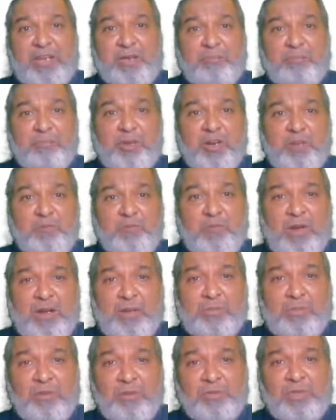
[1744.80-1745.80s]
important one
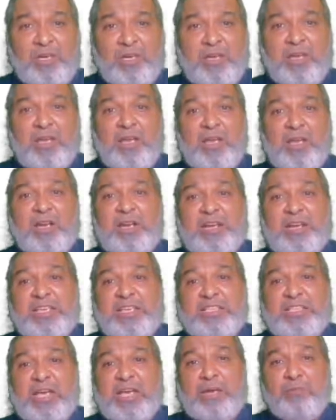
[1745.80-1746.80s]
about the
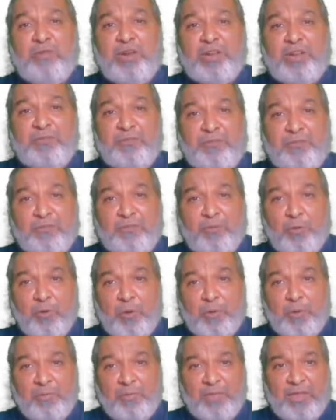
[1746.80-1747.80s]
disharmonic fold.